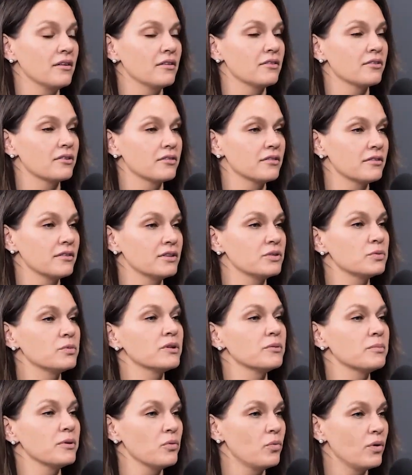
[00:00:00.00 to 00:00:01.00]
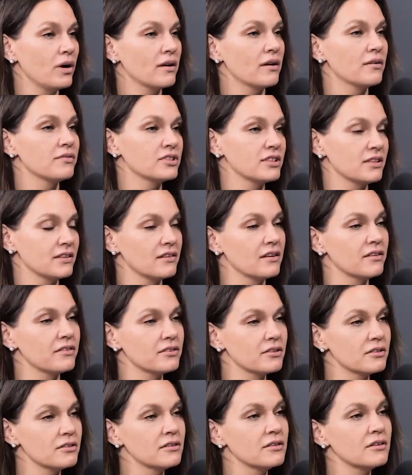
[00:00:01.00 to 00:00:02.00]
Either it will be one after
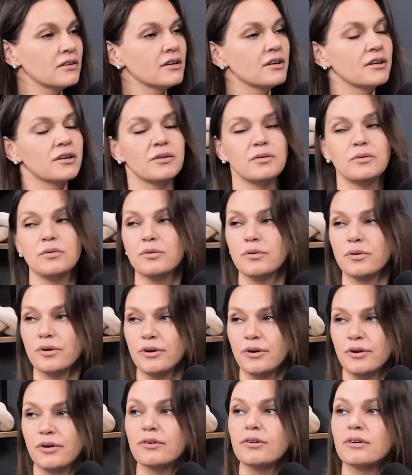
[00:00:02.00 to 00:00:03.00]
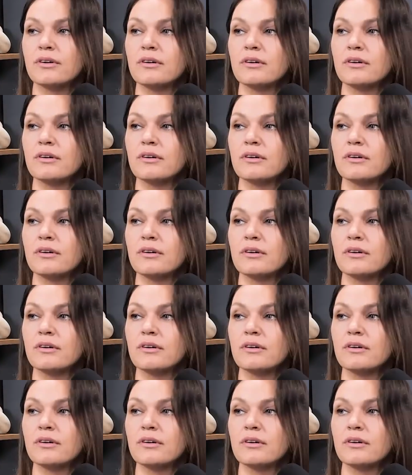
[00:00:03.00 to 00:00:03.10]
another, or